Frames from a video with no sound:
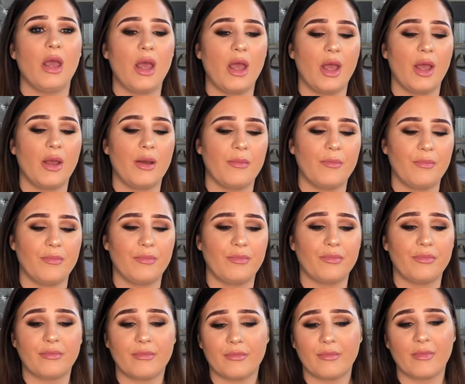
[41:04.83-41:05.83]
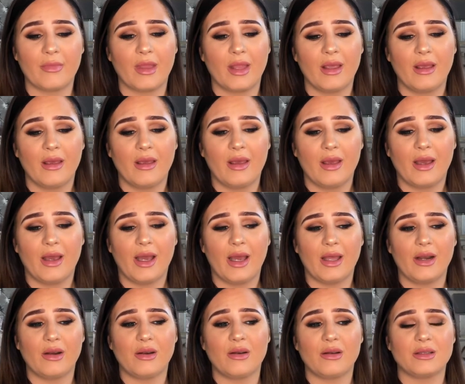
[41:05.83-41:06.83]
And
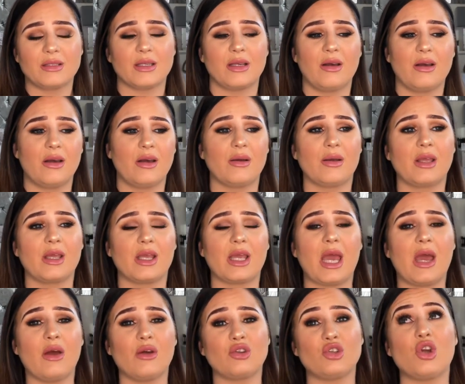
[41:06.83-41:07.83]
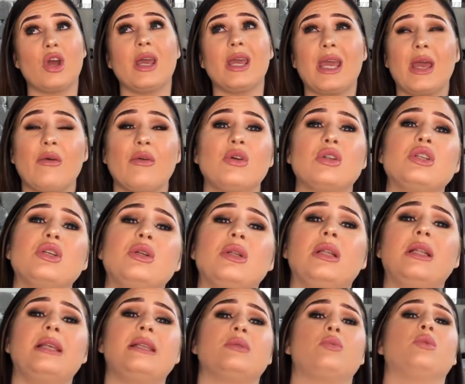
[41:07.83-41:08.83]
I'm going to try and carry on doing
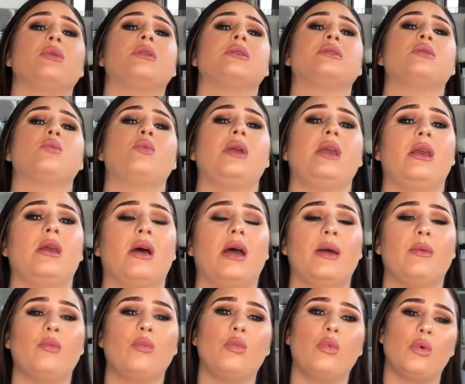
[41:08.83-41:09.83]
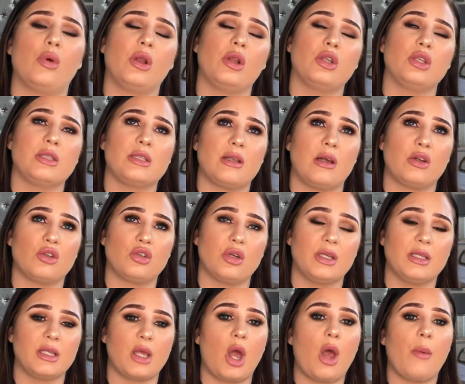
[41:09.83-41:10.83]
at least once a week. I'm going to start
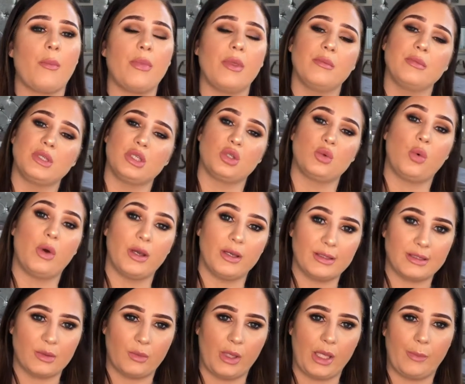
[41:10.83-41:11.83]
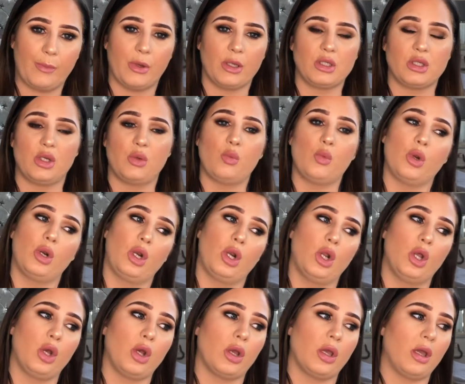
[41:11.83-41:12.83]
trying to up them to twice a week by doing one
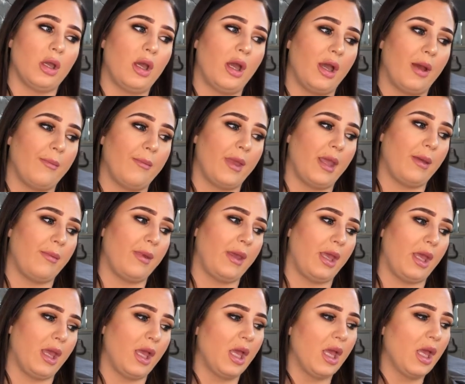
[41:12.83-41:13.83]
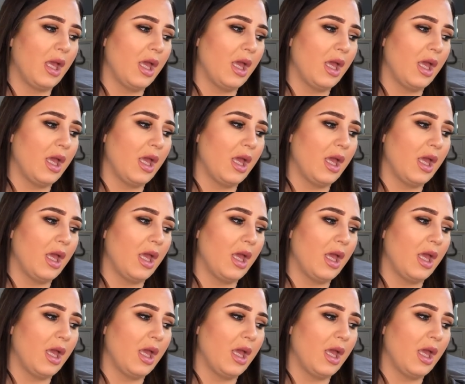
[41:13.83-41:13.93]
look, and maybe